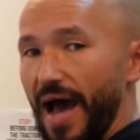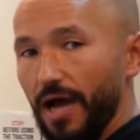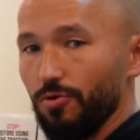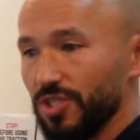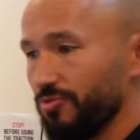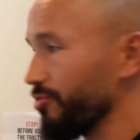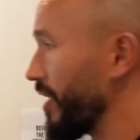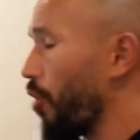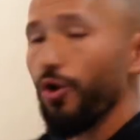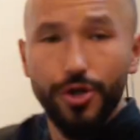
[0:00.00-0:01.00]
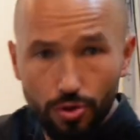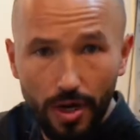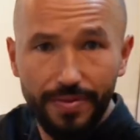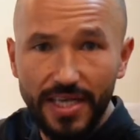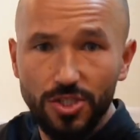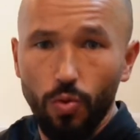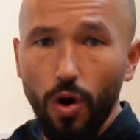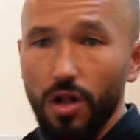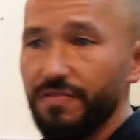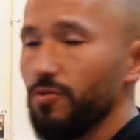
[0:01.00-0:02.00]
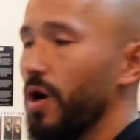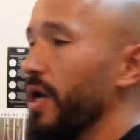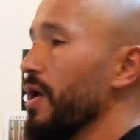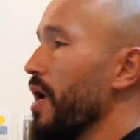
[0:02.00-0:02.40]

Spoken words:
backwards as we're doing it, or you can do it up against a wall if you want.